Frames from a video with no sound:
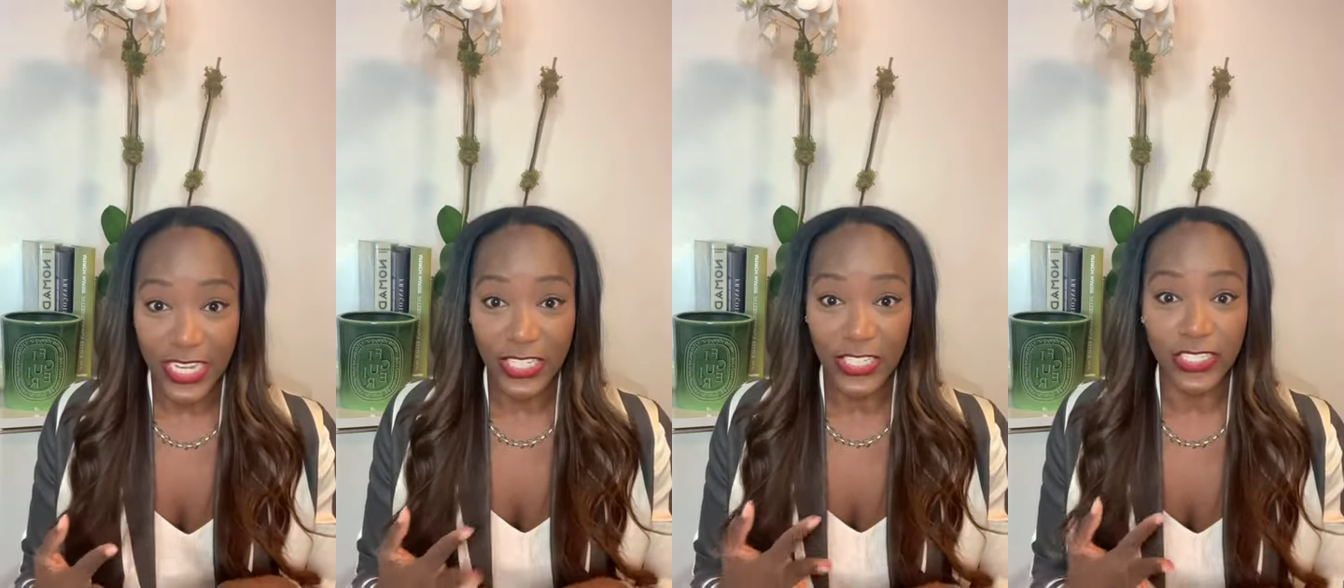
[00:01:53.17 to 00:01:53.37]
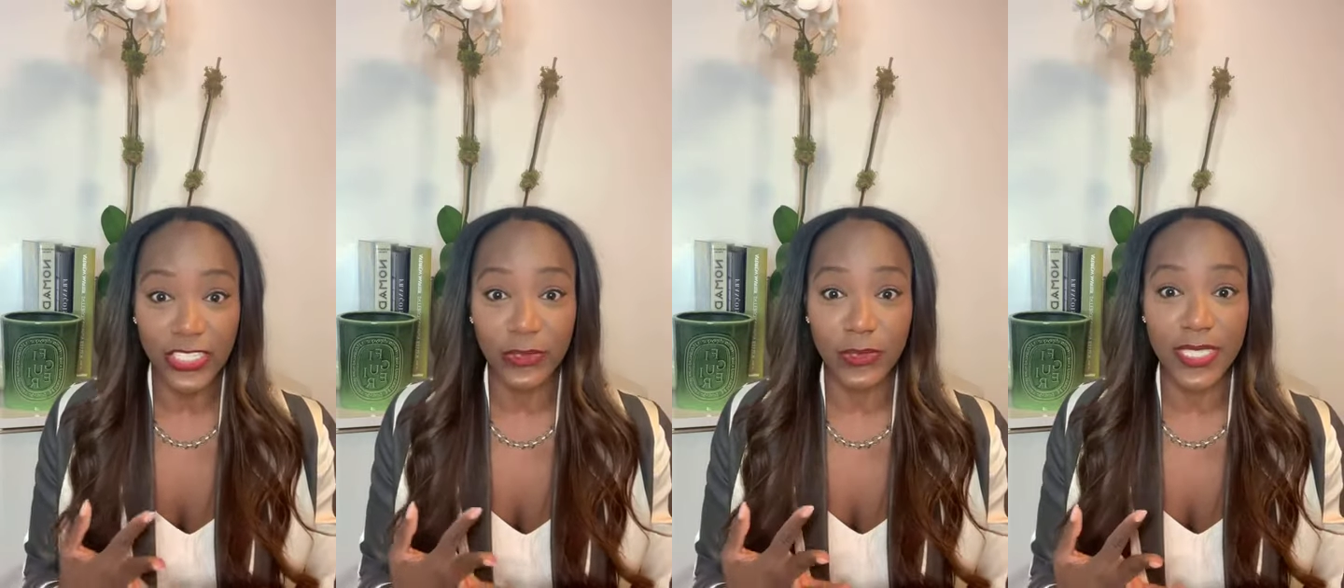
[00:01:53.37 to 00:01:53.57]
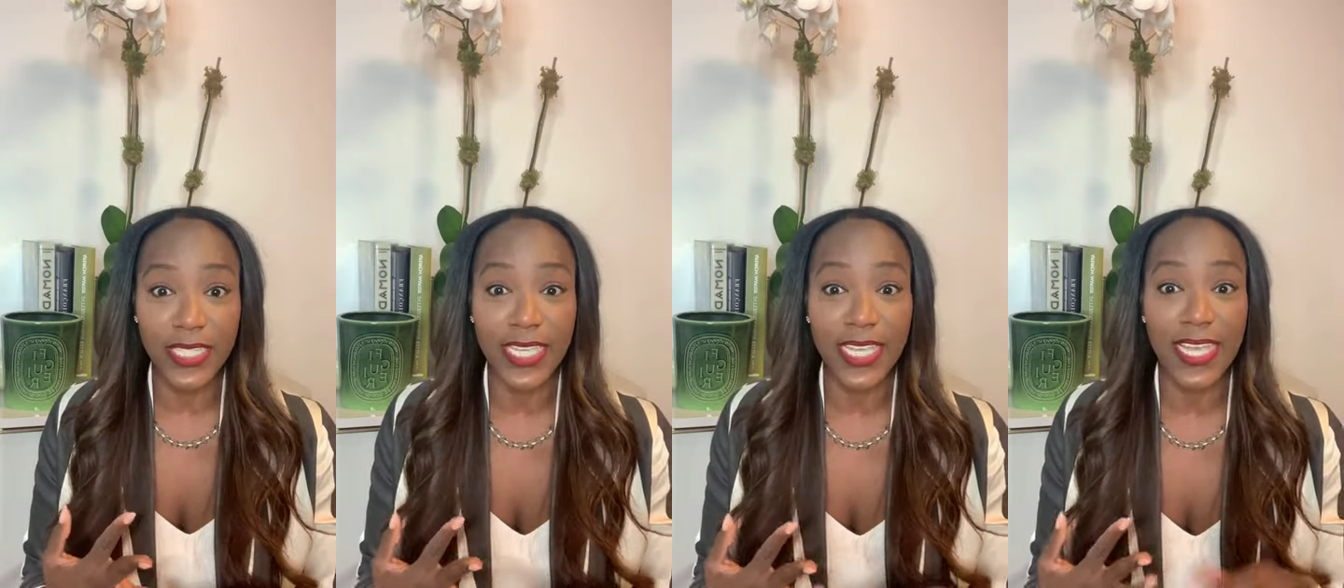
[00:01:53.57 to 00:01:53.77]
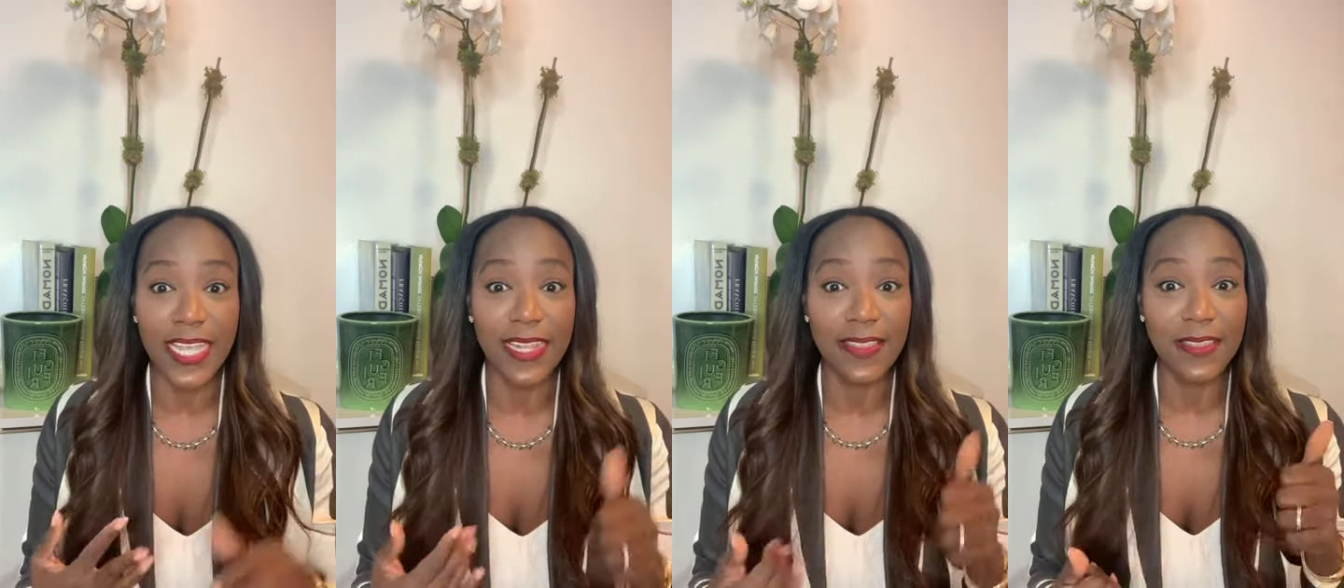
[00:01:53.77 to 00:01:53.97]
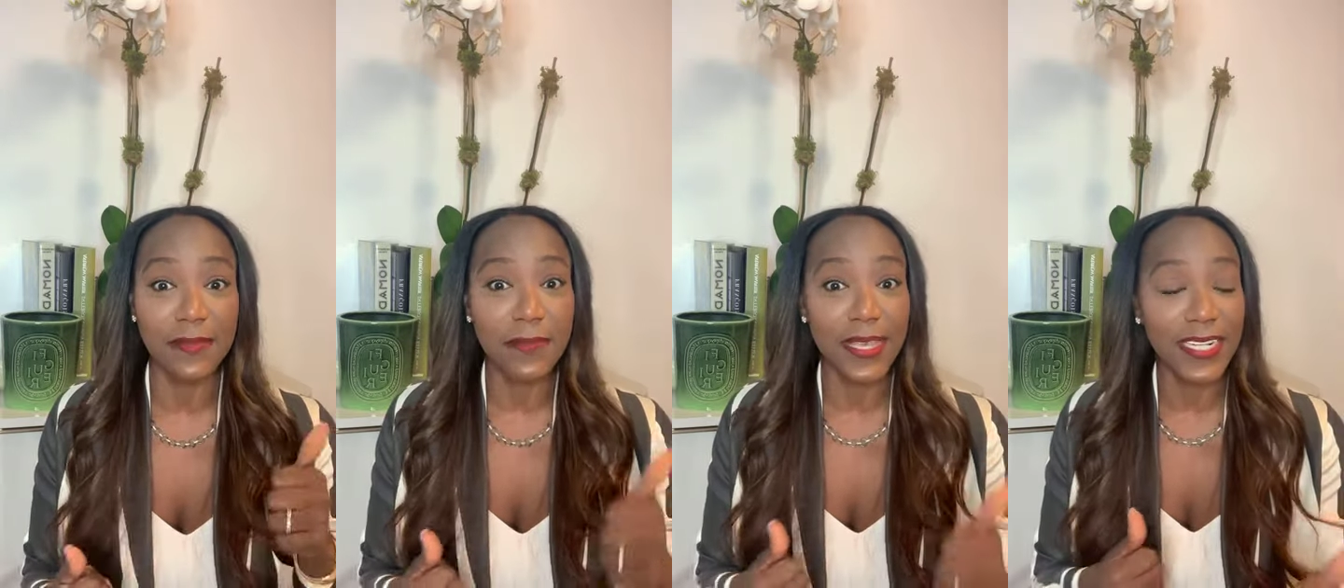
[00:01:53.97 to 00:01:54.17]
So
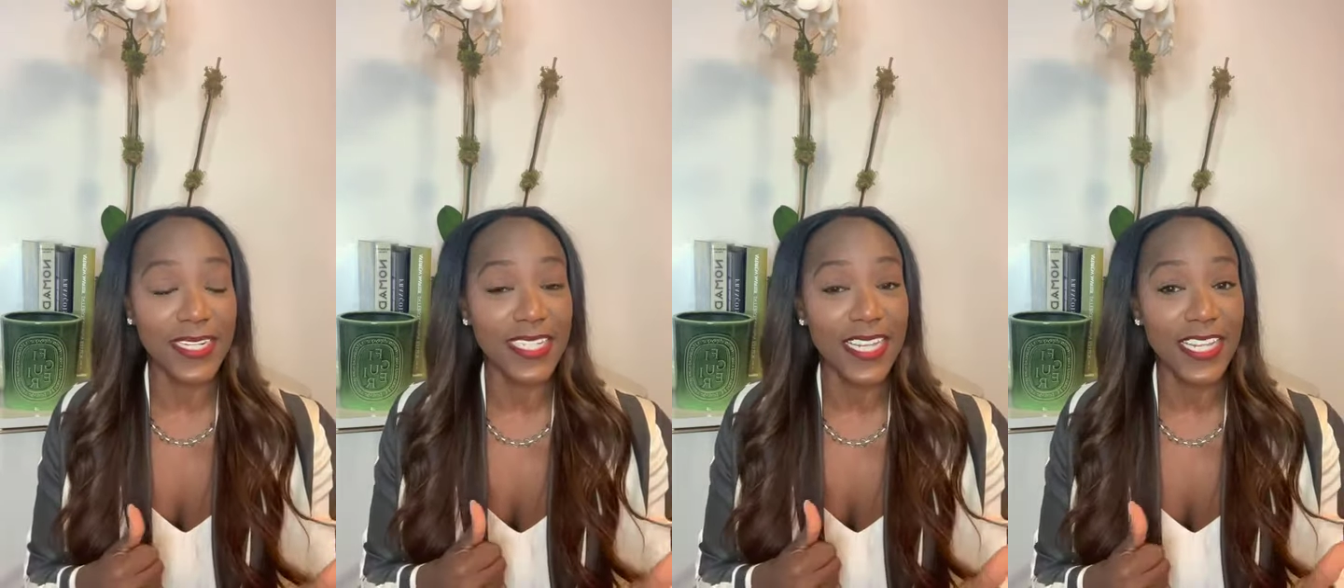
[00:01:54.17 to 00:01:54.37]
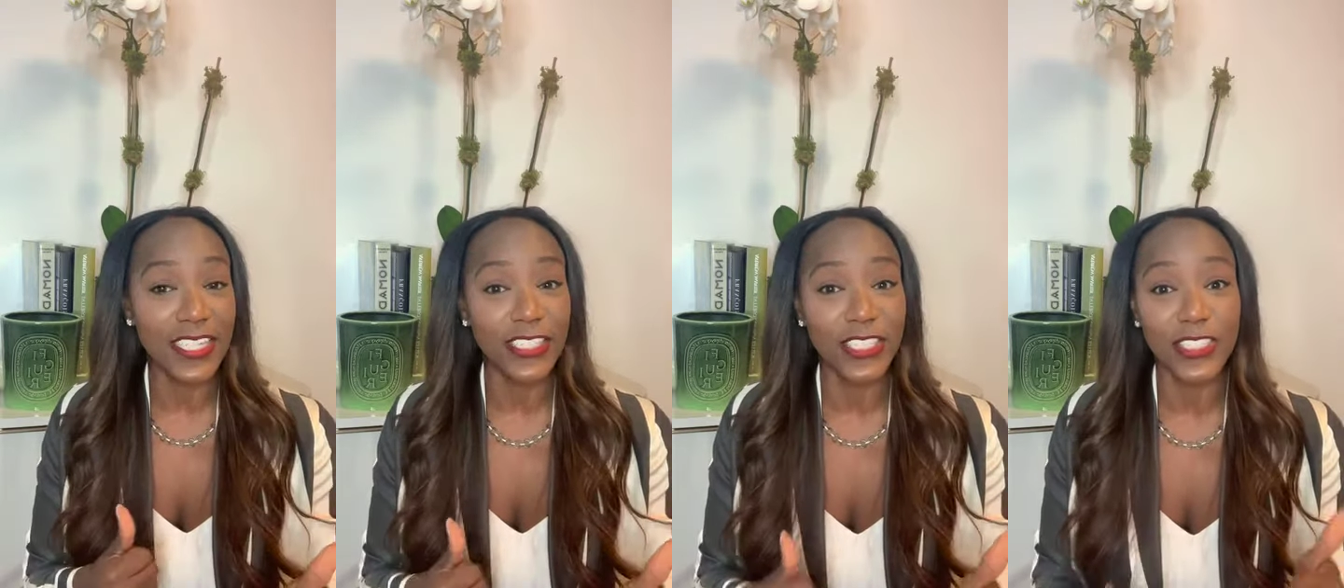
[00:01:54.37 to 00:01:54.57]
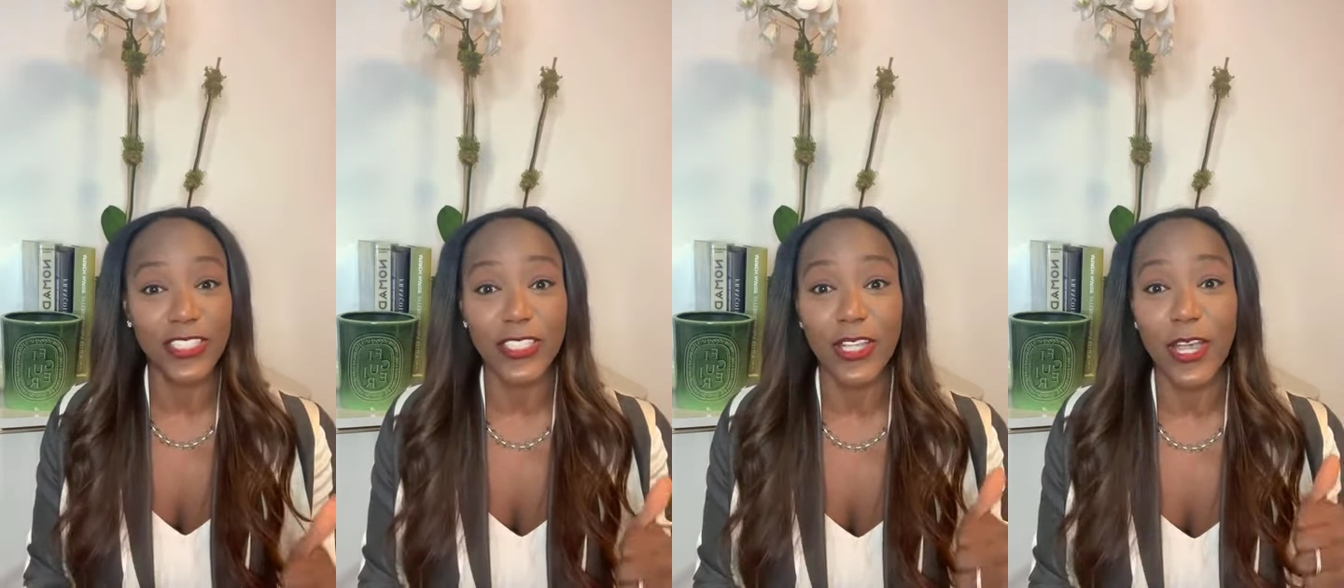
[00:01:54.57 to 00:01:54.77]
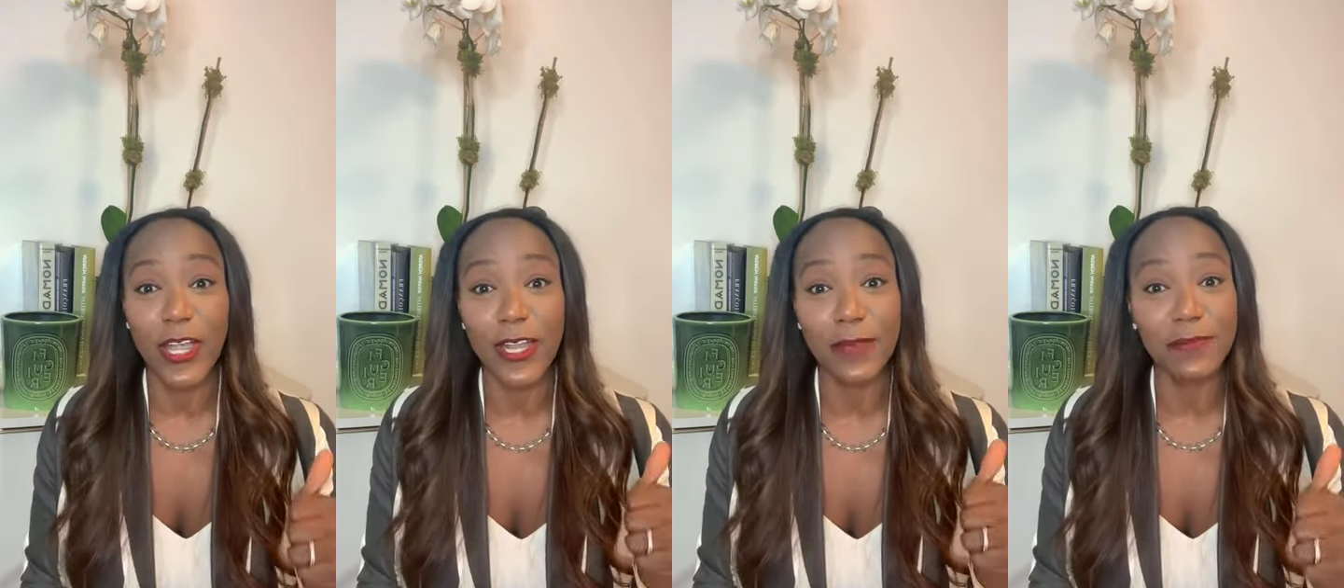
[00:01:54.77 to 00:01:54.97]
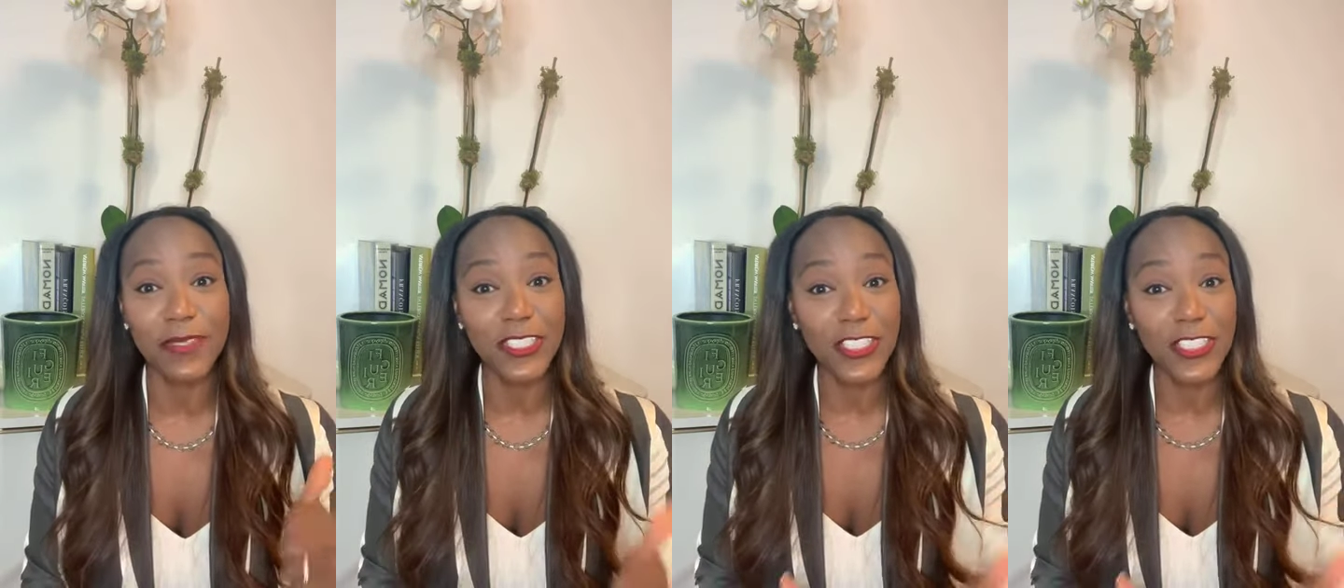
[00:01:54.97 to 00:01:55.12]
again, the meditations are be